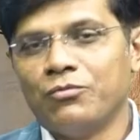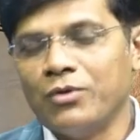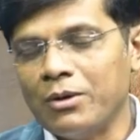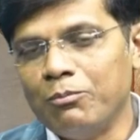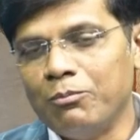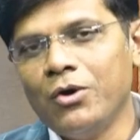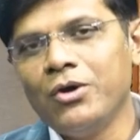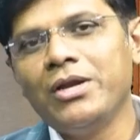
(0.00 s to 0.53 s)
For
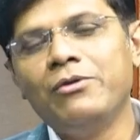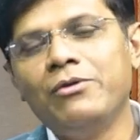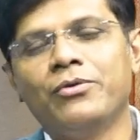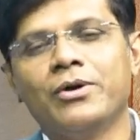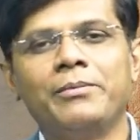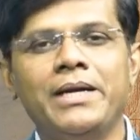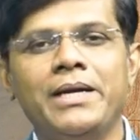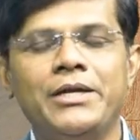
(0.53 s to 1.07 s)
more
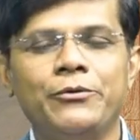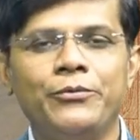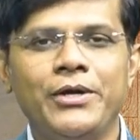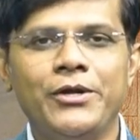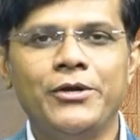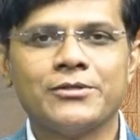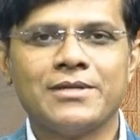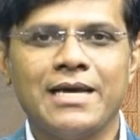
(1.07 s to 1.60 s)
informative
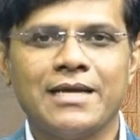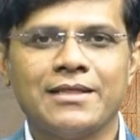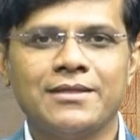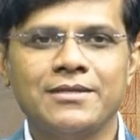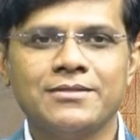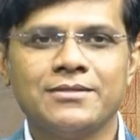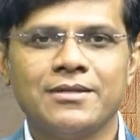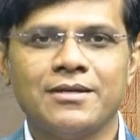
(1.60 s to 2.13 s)
videos like
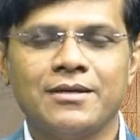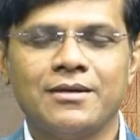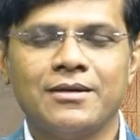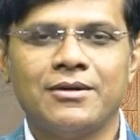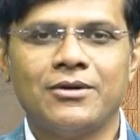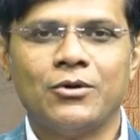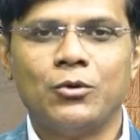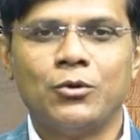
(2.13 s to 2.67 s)
this,
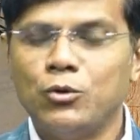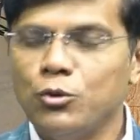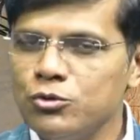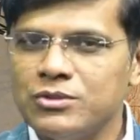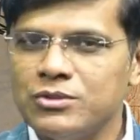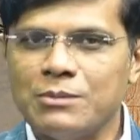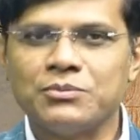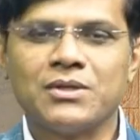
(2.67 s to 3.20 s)
do
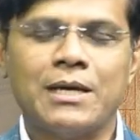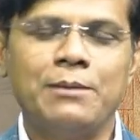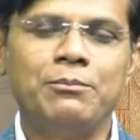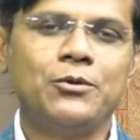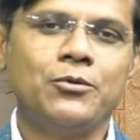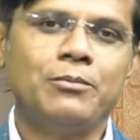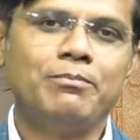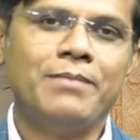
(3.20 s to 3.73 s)

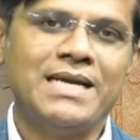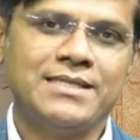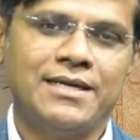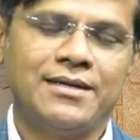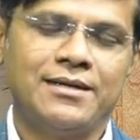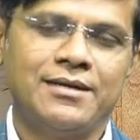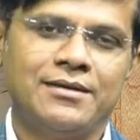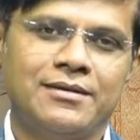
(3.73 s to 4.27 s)
subscribe to my
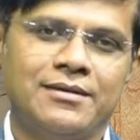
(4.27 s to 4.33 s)
channel.